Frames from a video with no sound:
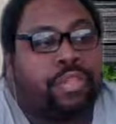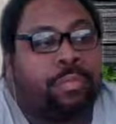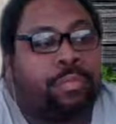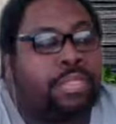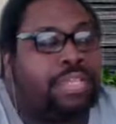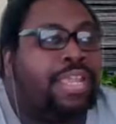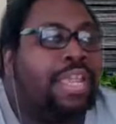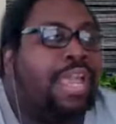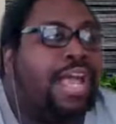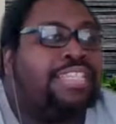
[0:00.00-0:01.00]
But
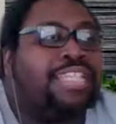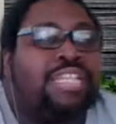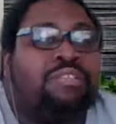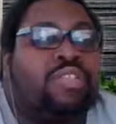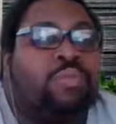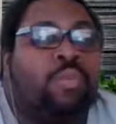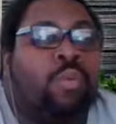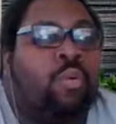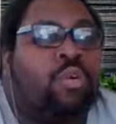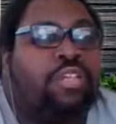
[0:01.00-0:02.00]
I think it was
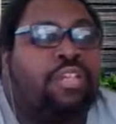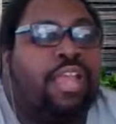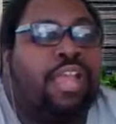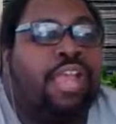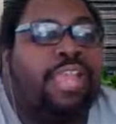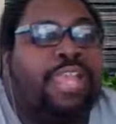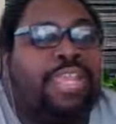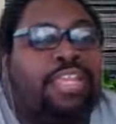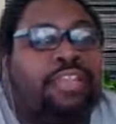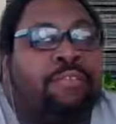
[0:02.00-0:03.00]
more
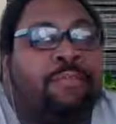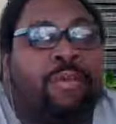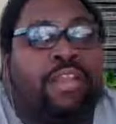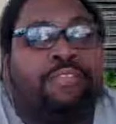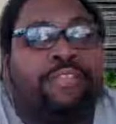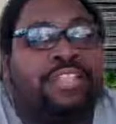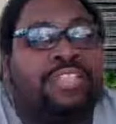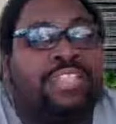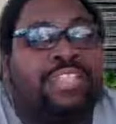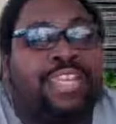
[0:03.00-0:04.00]
like from what I
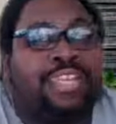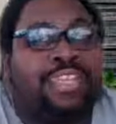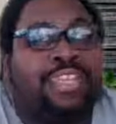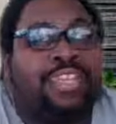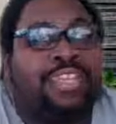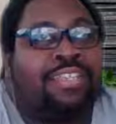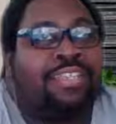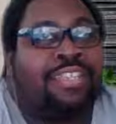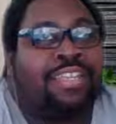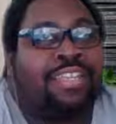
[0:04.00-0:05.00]
read today and the
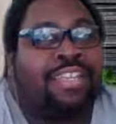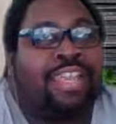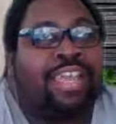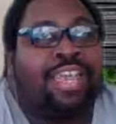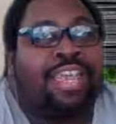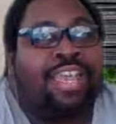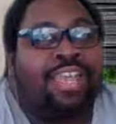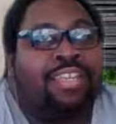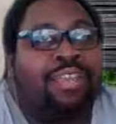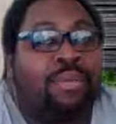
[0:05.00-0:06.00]
other day,
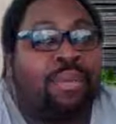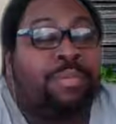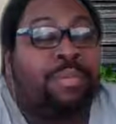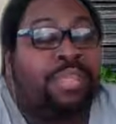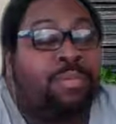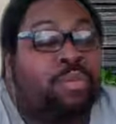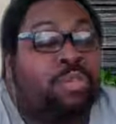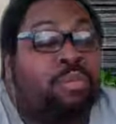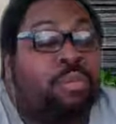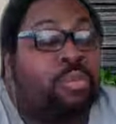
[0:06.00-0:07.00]
WWE
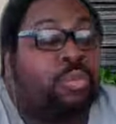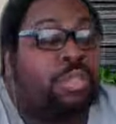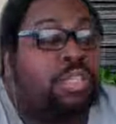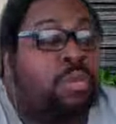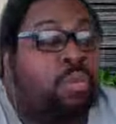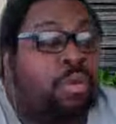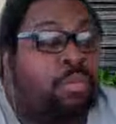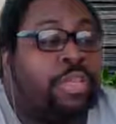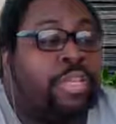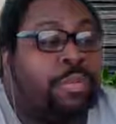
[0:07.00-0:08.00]
was willing to
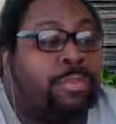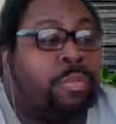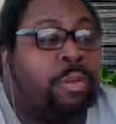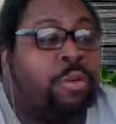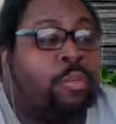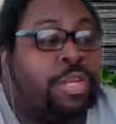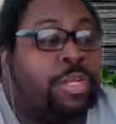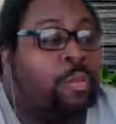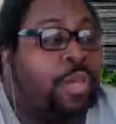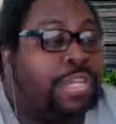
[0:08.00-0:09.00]
work with him on what
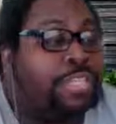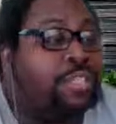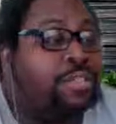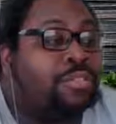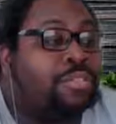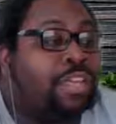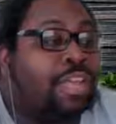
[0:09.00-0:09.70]
he wanted though.